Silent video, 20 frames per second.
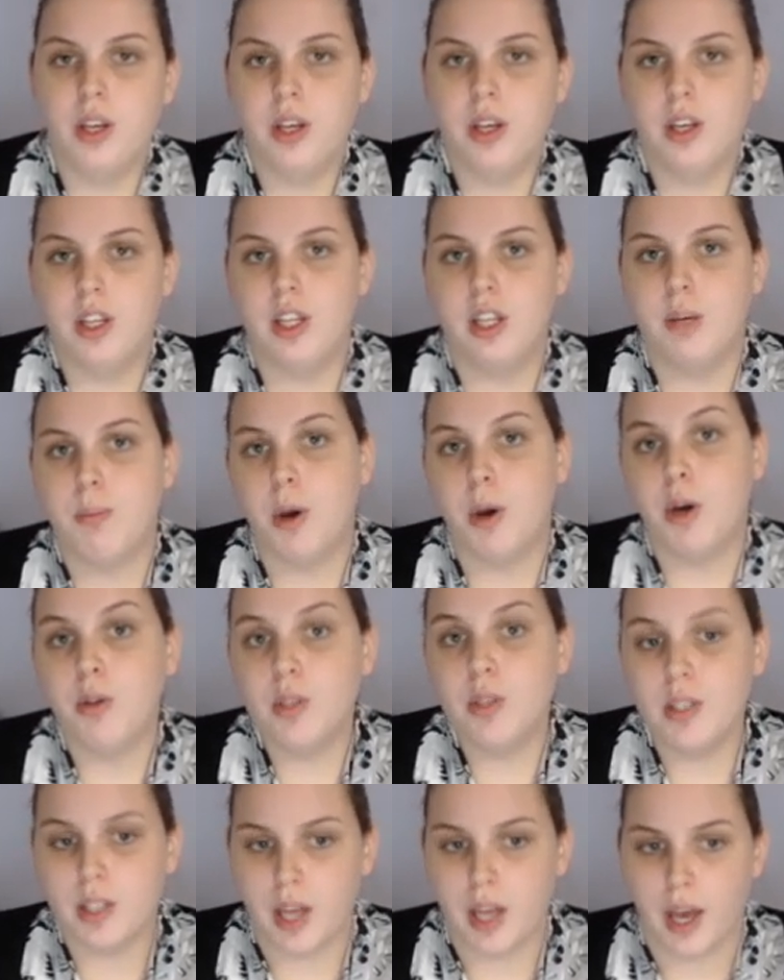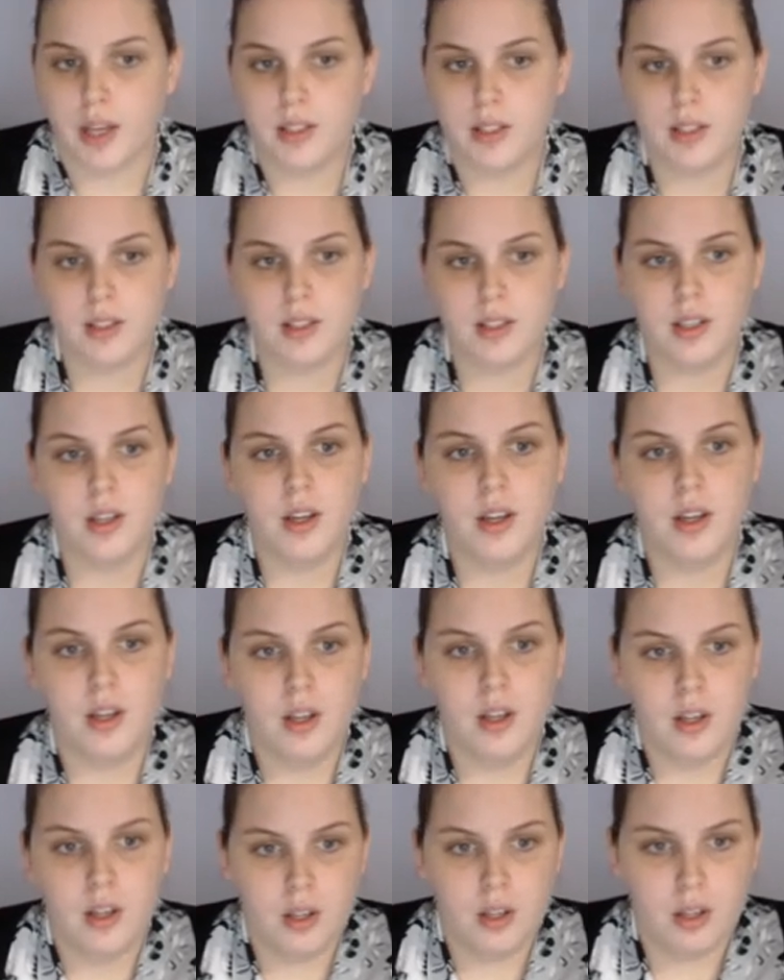The post-test,
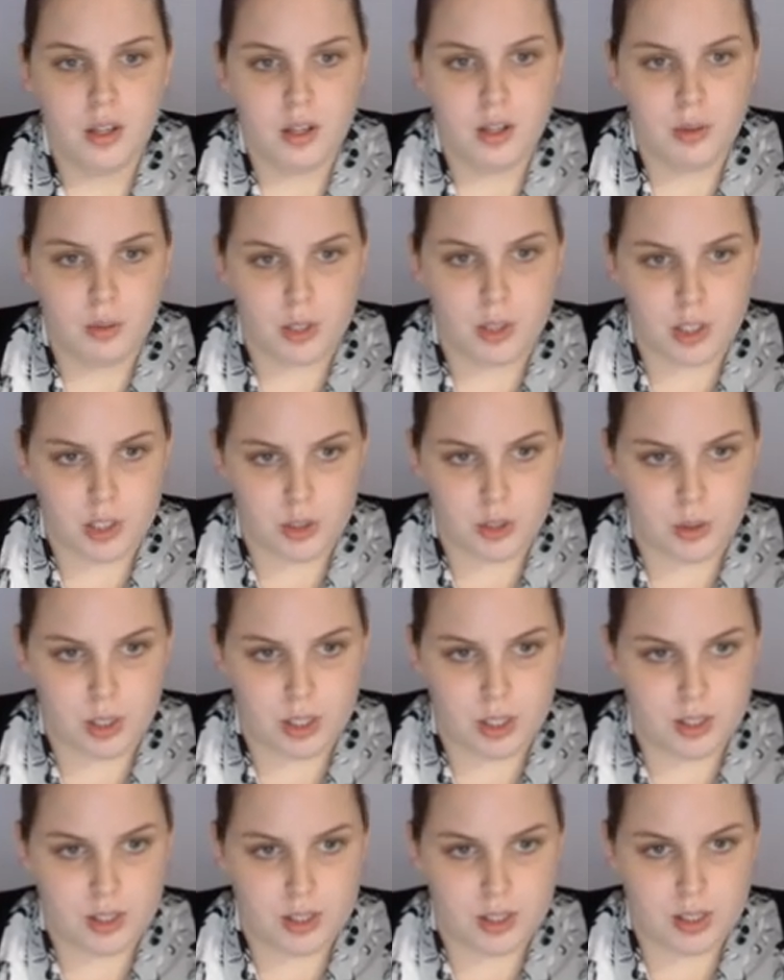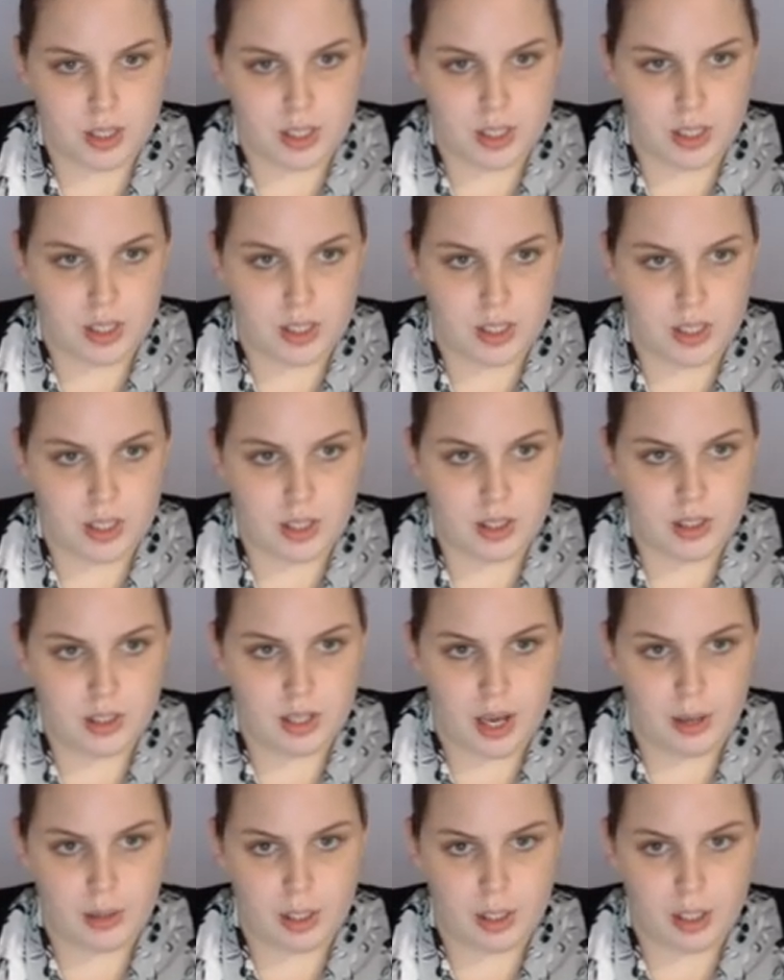which you can see
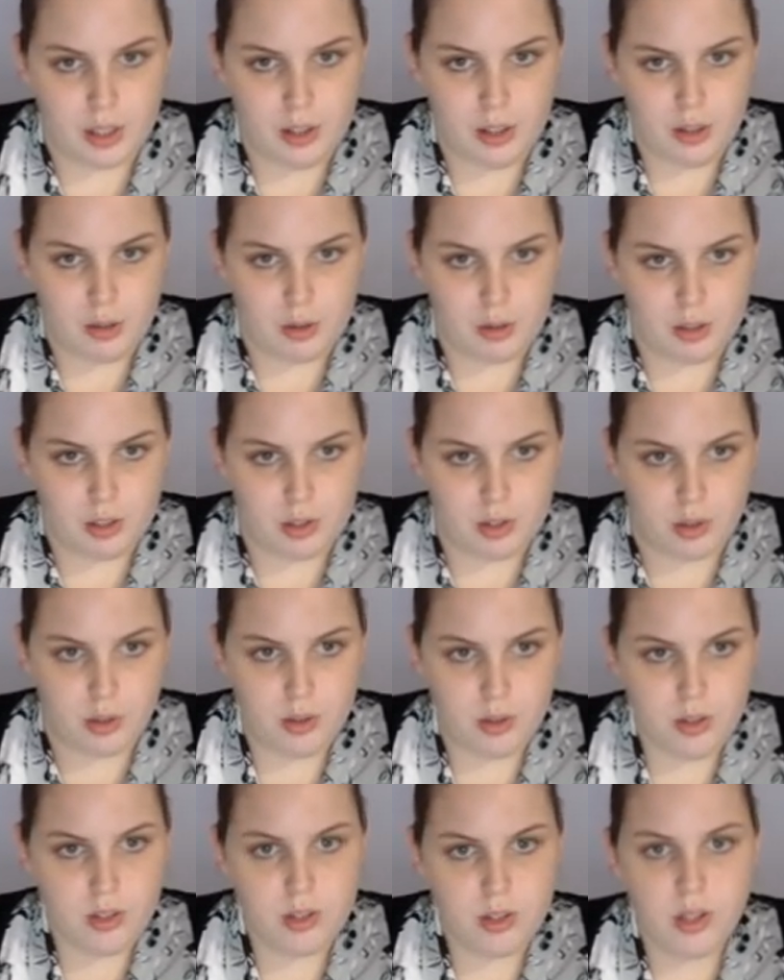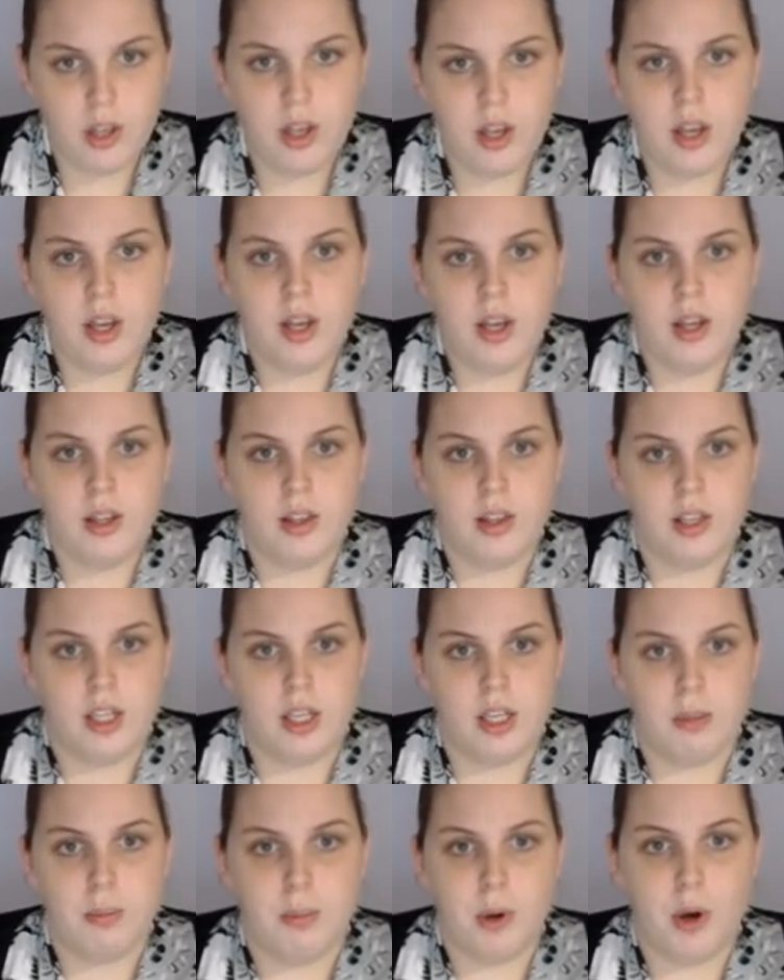down here, the results,
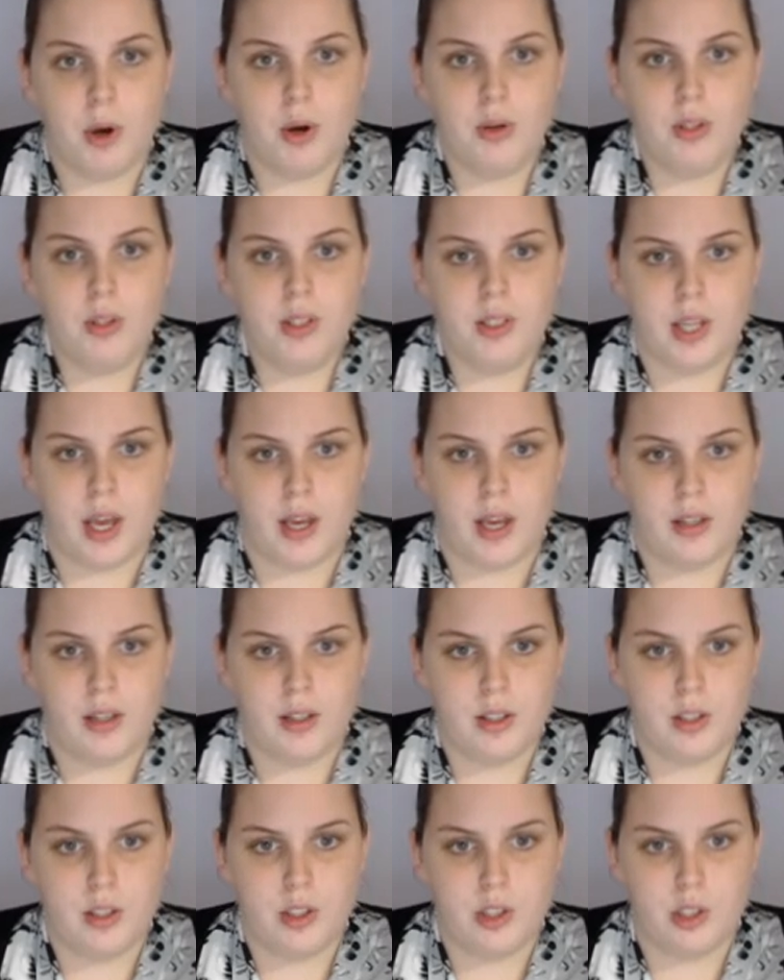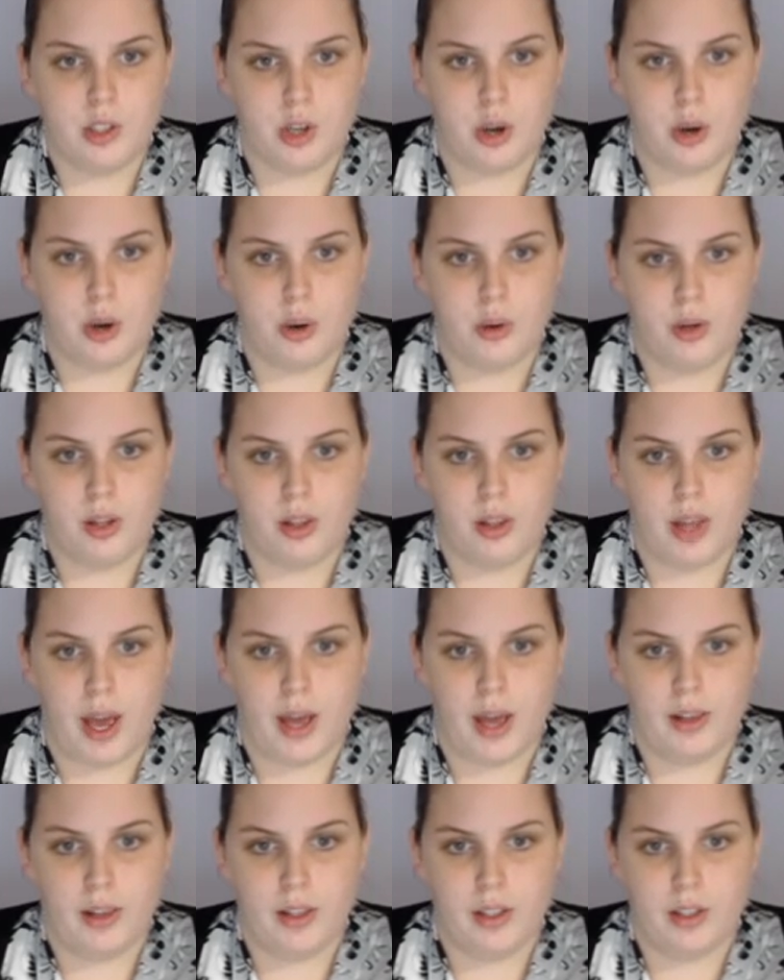the post-test showed
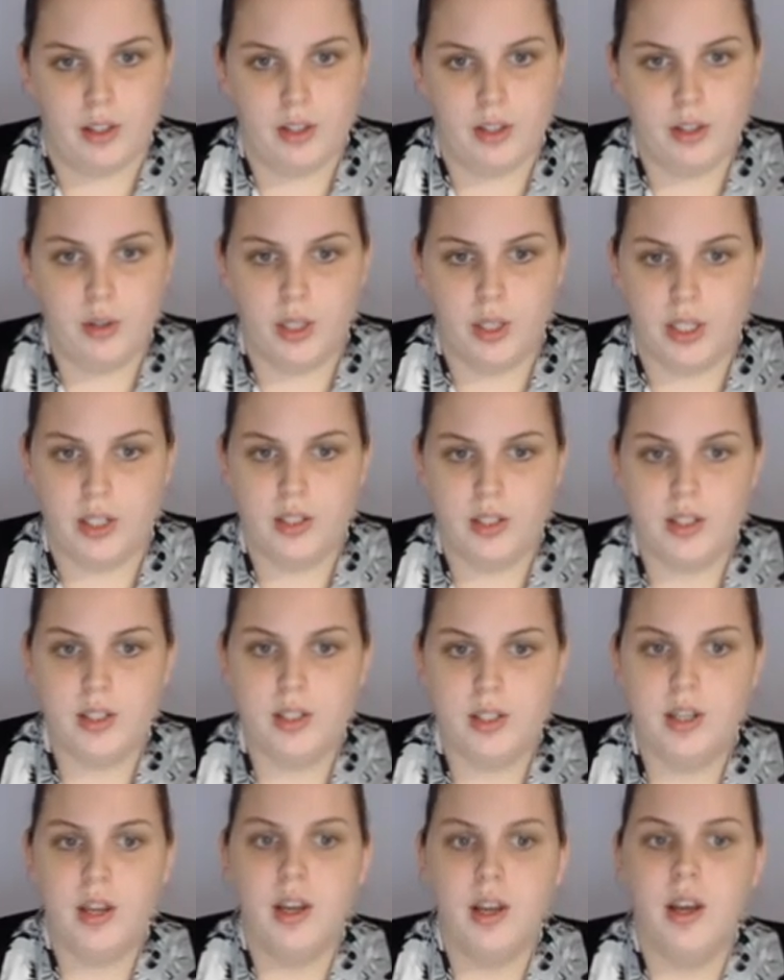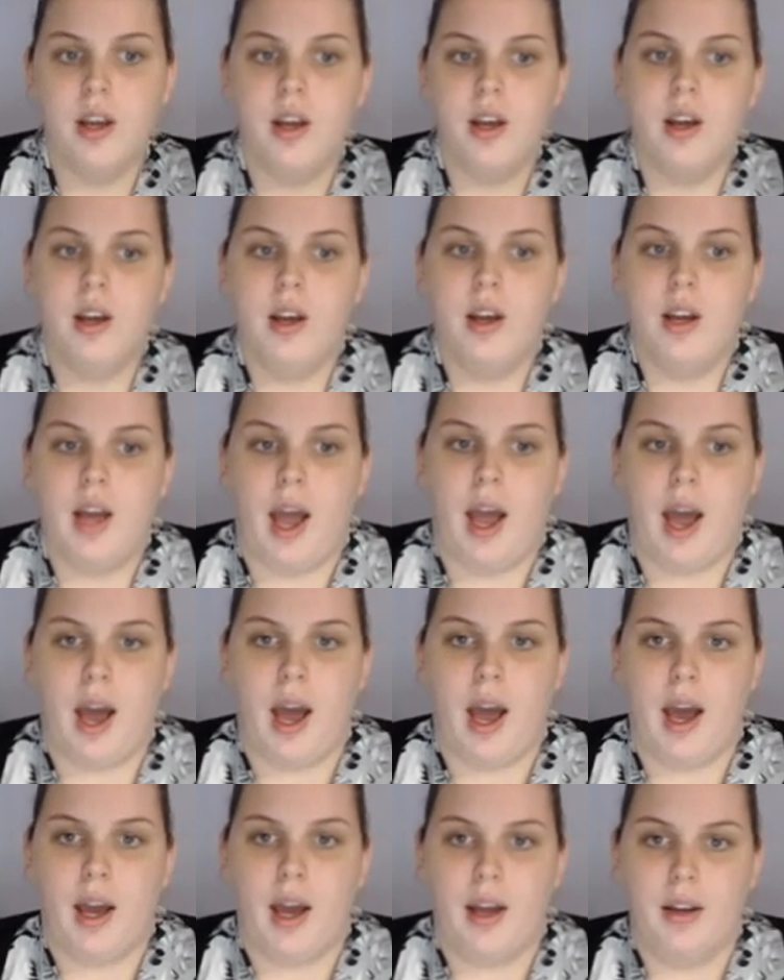that these students
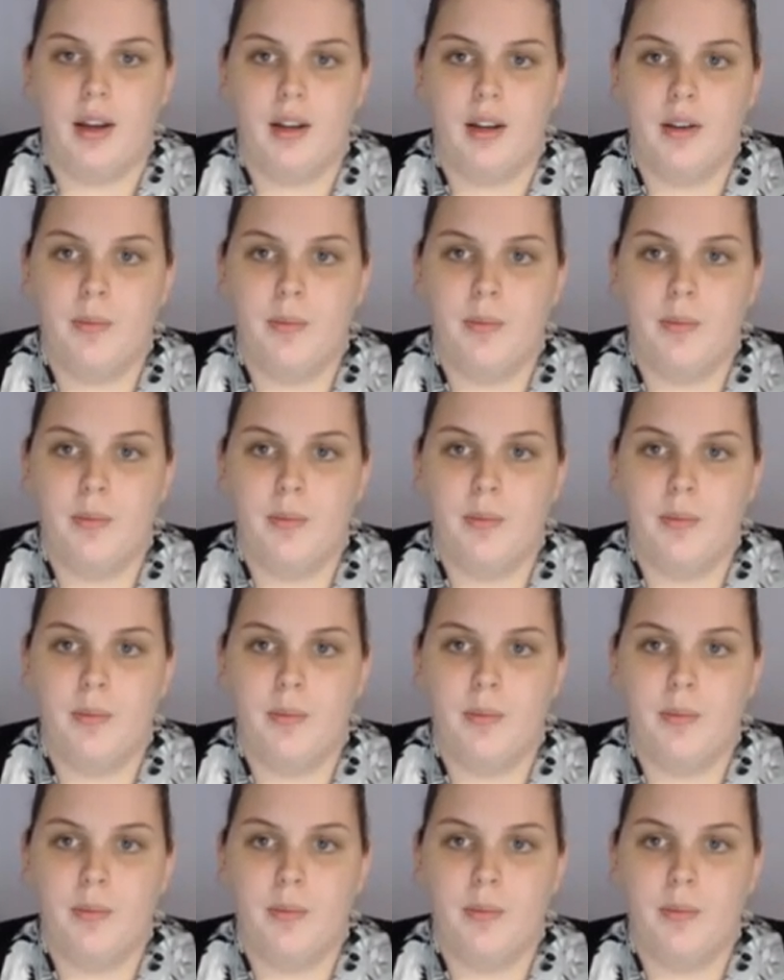had